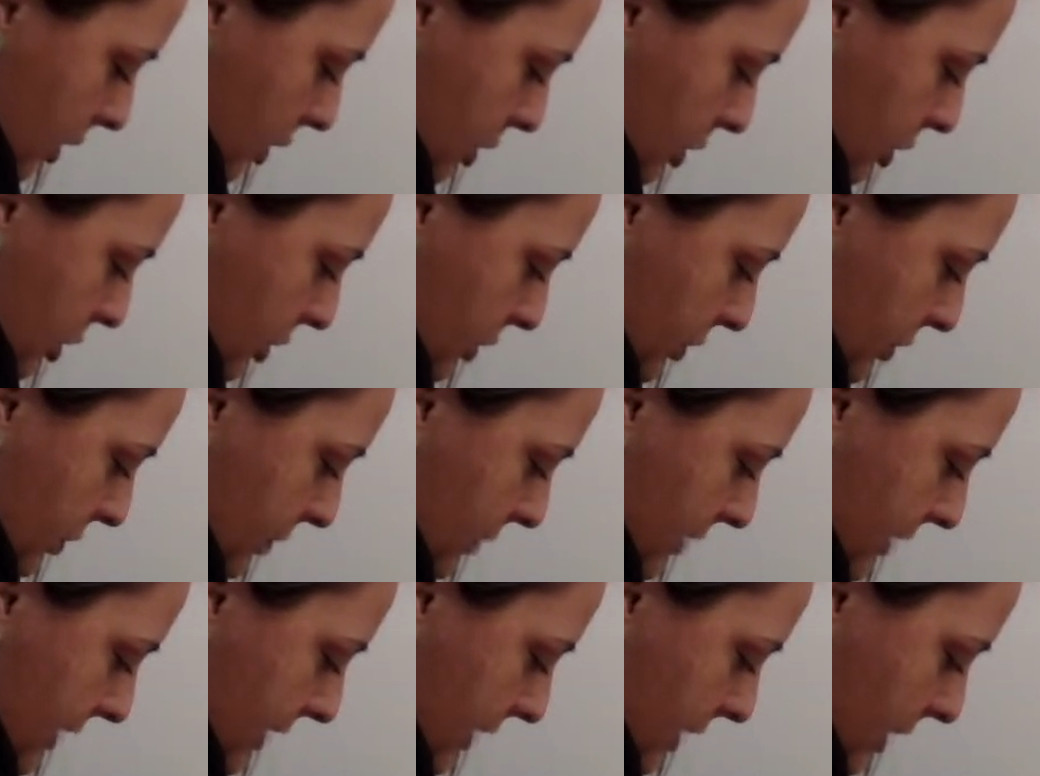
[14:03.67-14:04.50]

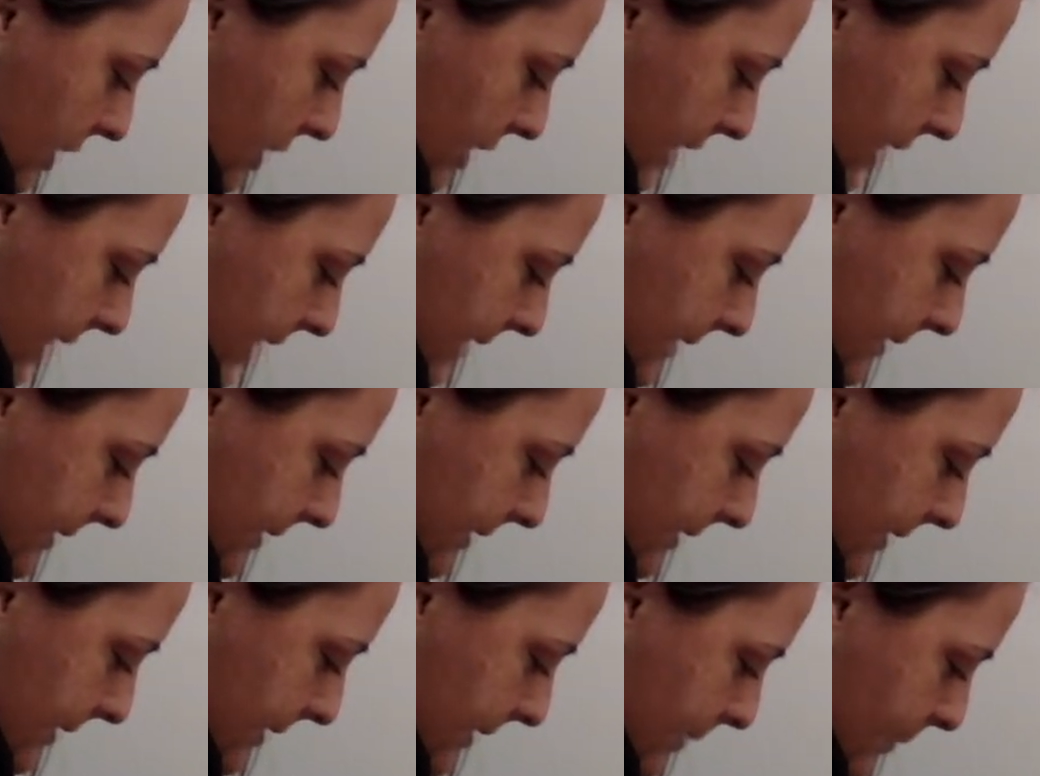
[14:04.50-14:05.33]
Choose the correct
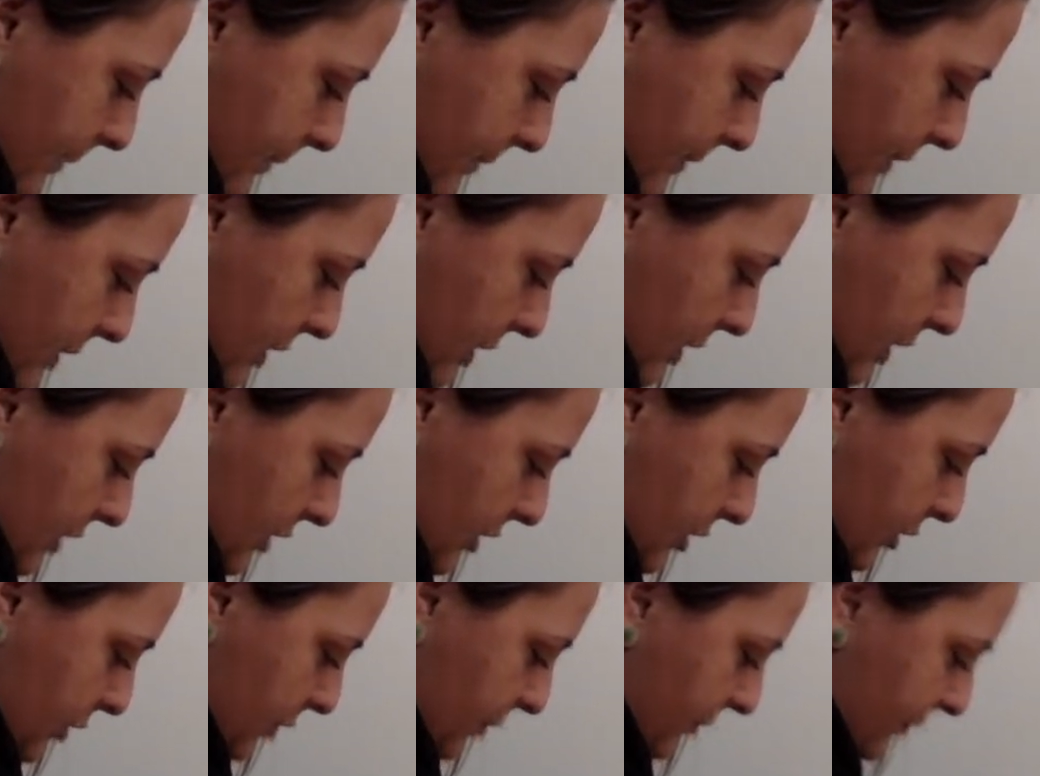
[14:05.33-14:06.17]
symbol
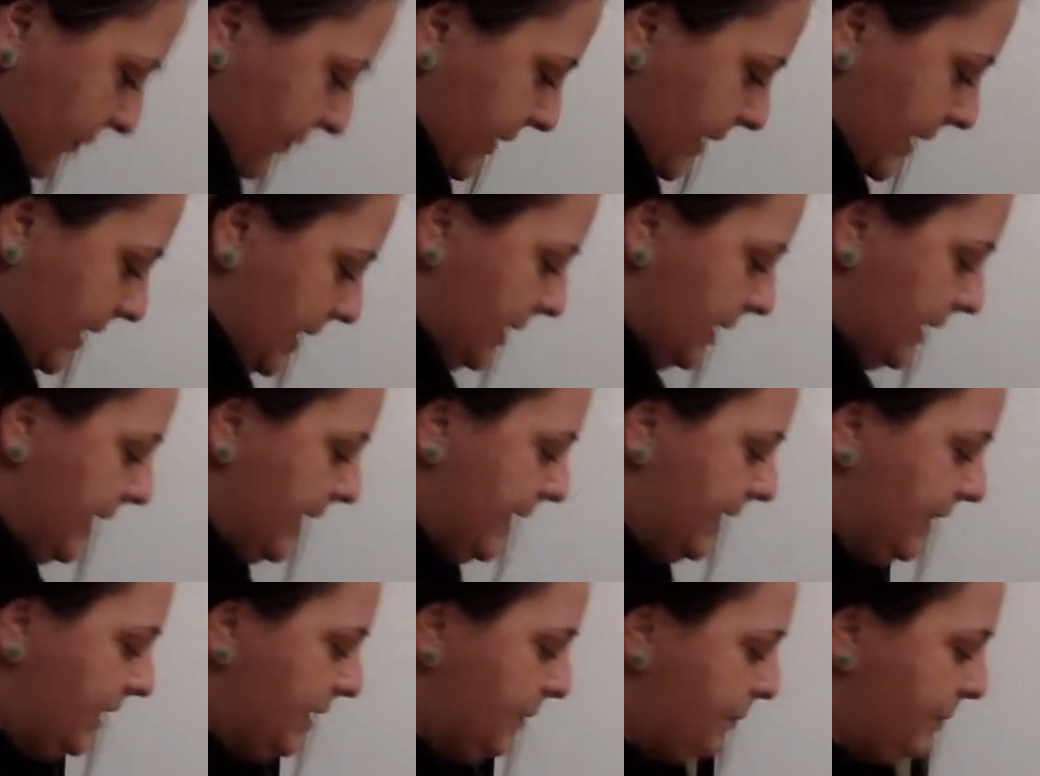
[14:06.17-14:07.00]
to fill
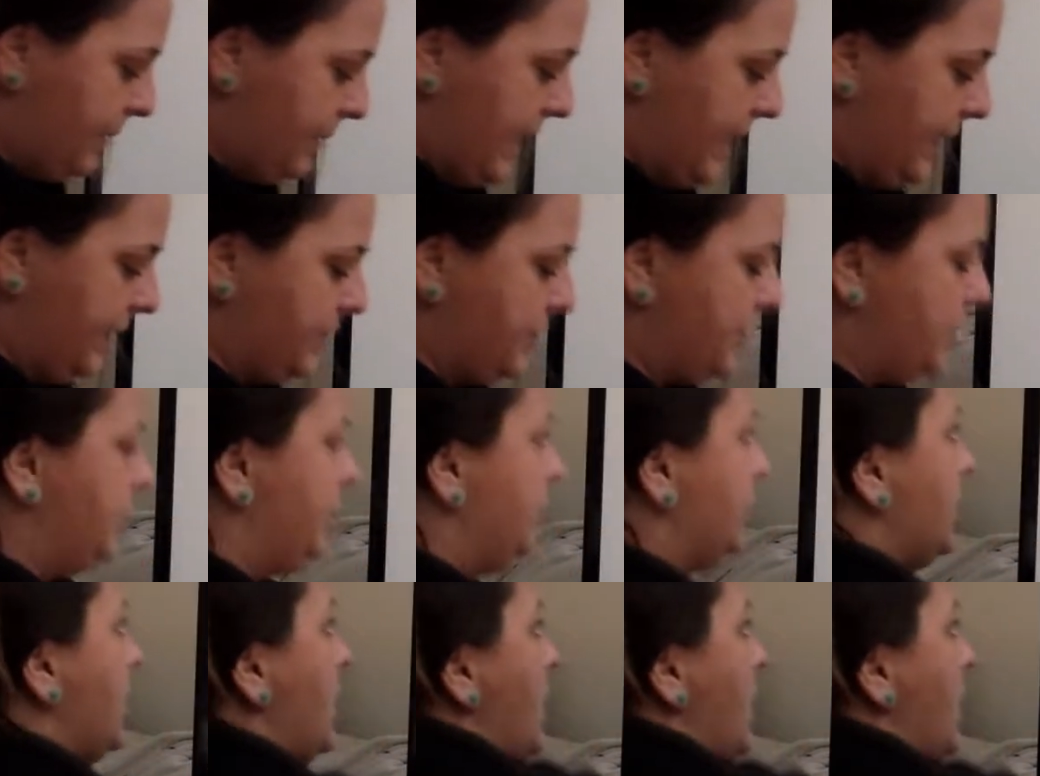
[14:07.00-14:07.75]
in the blank. So your